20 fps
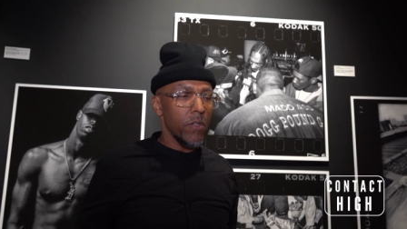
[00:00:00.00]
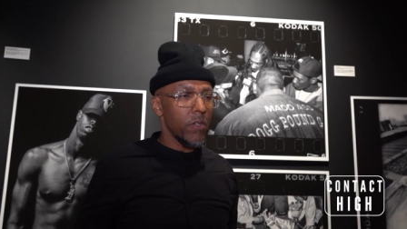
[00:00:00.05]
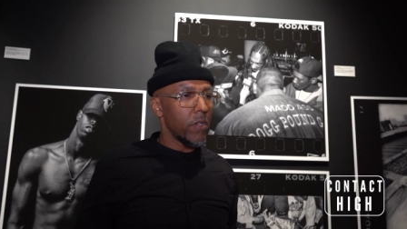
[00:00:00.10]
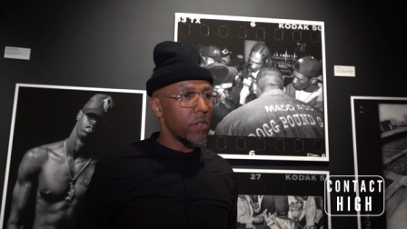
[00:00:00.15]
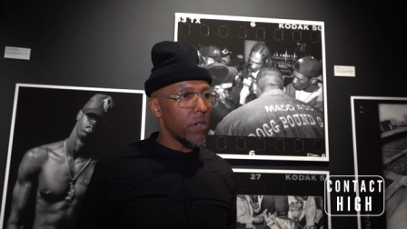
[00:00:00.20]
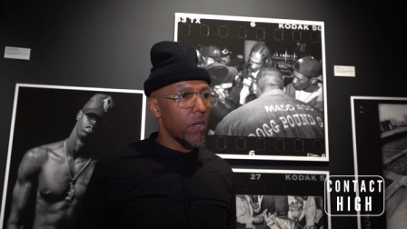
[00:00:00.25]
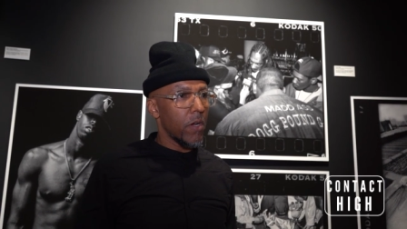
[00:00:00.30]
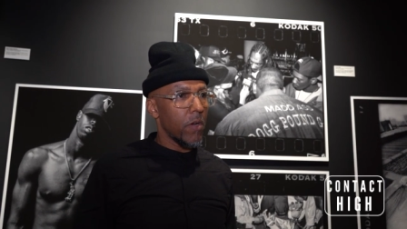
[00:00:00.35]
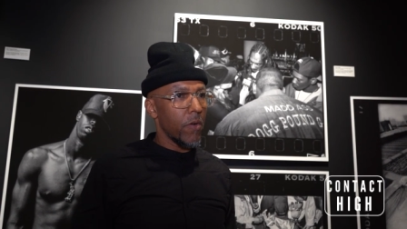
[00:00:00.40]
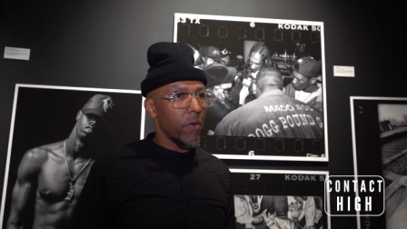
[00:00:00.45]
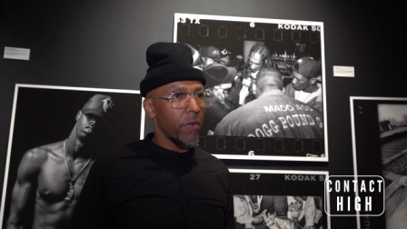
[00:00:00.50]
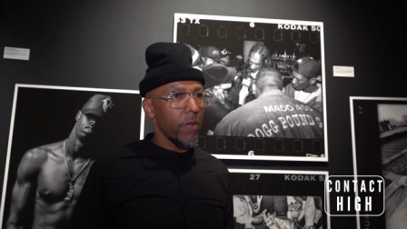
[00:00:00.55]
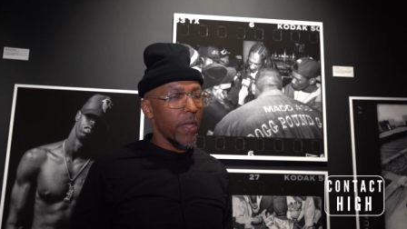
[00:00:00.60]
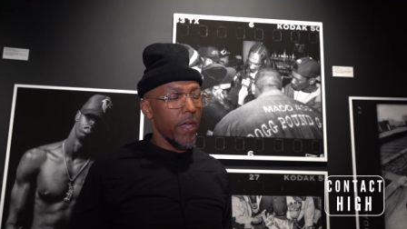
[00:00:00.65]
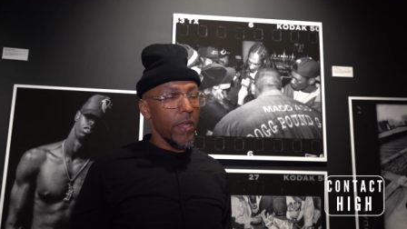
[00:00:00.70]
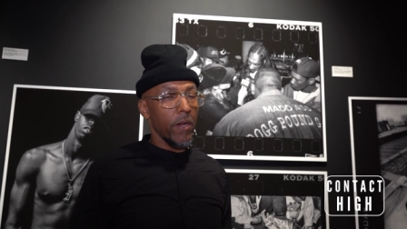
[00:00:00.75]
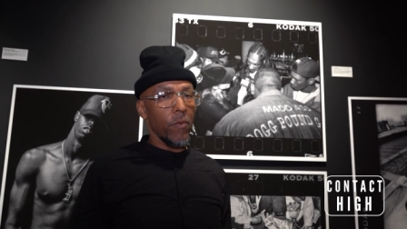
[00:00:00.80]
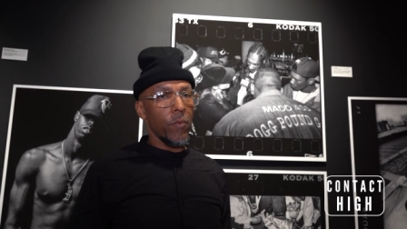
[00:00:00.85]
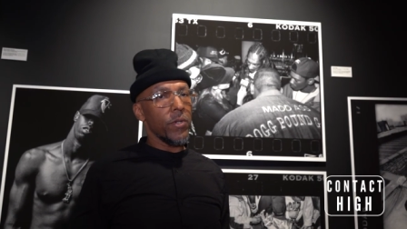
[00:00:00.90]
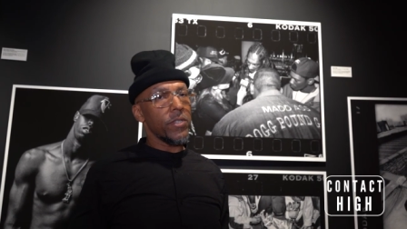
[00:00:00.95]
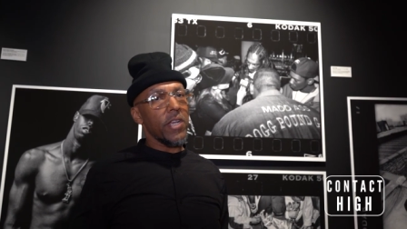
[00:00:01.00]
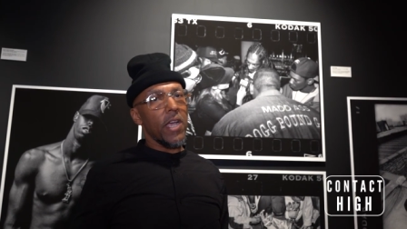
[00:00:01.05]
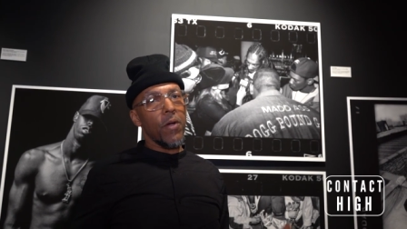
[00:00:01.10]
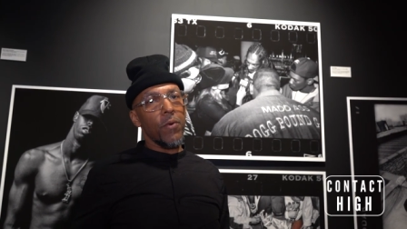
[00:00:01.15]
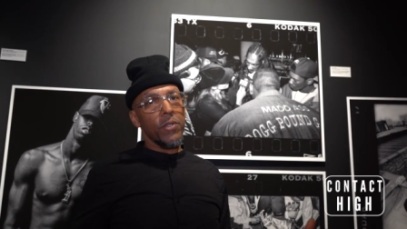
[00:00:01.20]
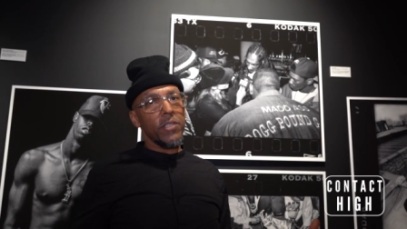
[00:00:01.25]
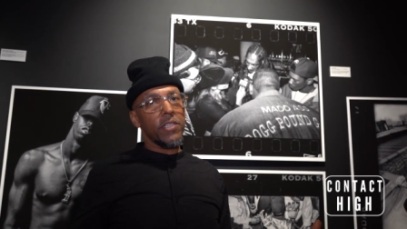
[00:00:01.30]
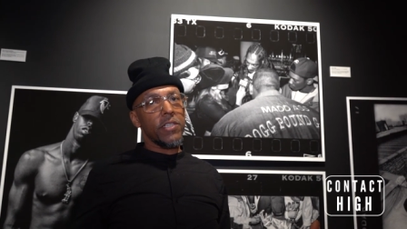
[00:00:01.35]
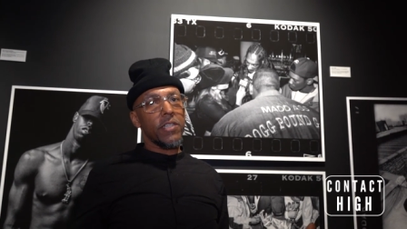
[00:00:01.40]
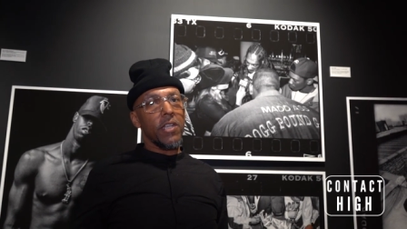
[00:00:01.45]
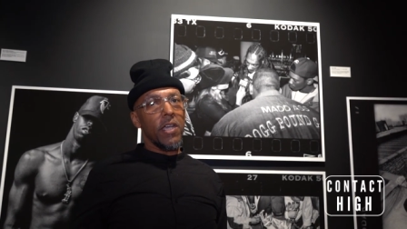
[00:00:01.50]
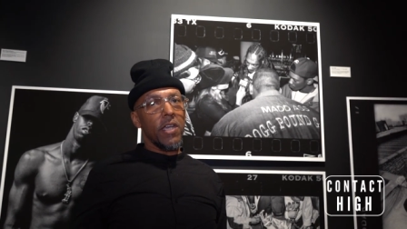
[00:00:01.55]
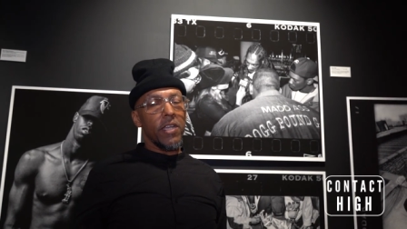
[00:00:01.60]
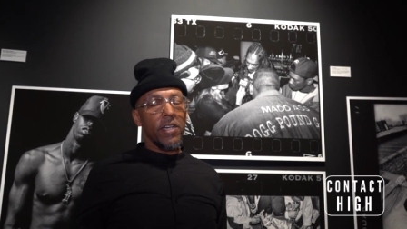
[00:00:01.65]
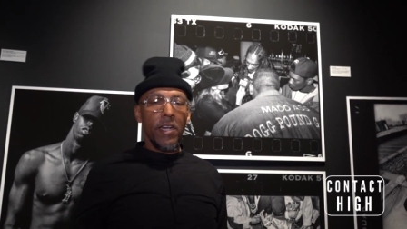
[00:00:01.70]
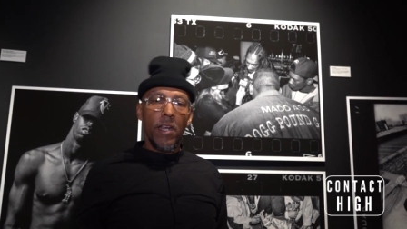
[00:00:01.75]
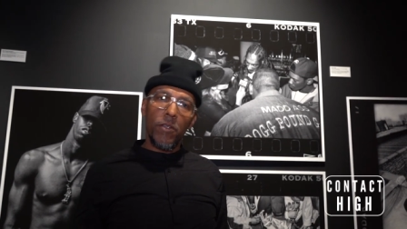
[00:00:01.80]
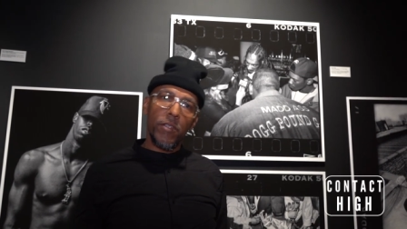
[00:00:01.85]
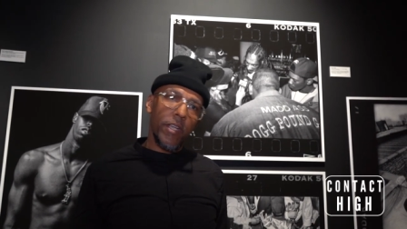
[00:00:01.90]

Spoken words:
You know, and which I was stunned.